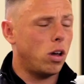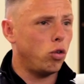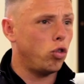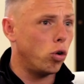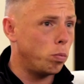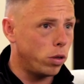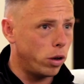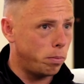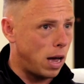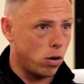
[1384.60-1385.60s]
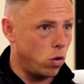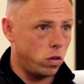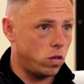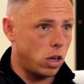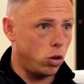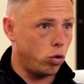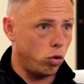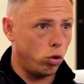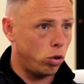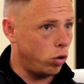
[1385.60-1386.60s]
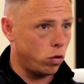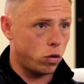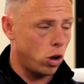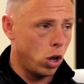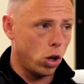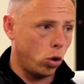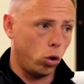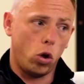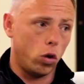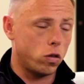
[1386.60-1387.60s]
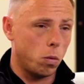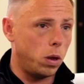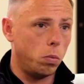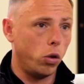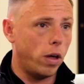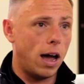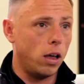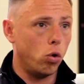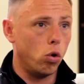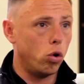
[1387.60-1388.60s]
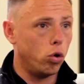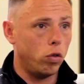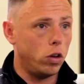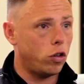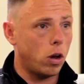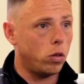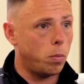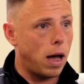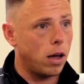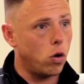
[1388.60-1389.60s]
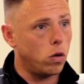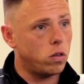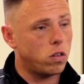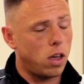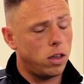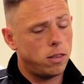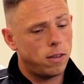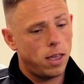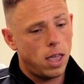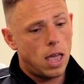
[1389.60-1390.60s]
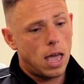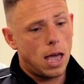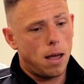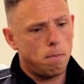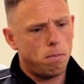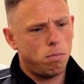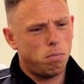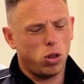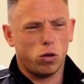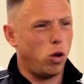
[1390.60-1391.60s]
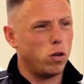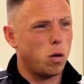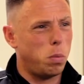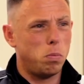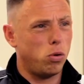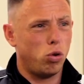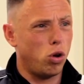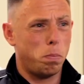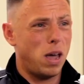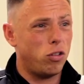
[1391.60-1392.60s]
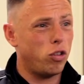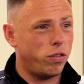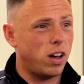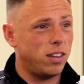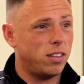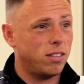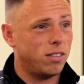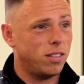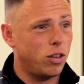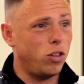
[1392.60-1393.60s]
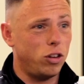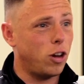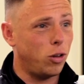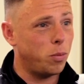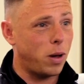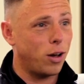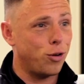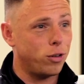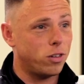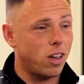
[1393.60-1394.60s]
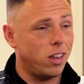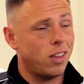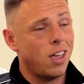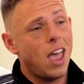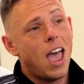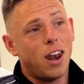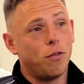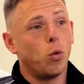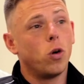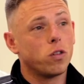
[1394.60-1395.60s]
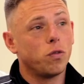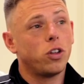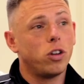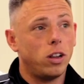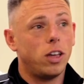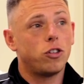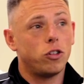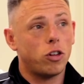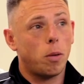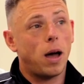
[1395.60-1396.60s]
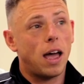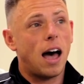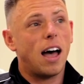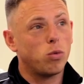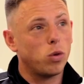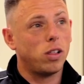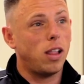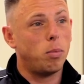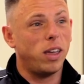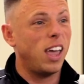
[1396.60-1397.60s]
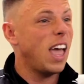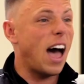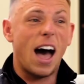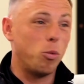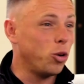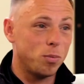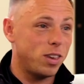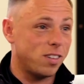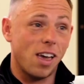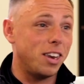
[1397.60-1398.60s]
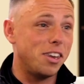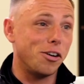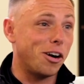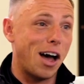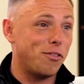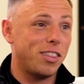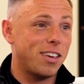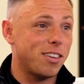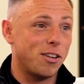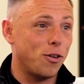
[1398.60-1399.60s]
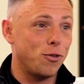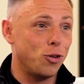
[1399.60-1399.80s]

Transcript: a job that Back Onside do. There's lots of people that I know who reach out to Back Onside, but there's lots of people who are petrified to reach out to Back Onside. And if it wasn't for the relationship I had with Libby, I wouldn't be sitting here having this interview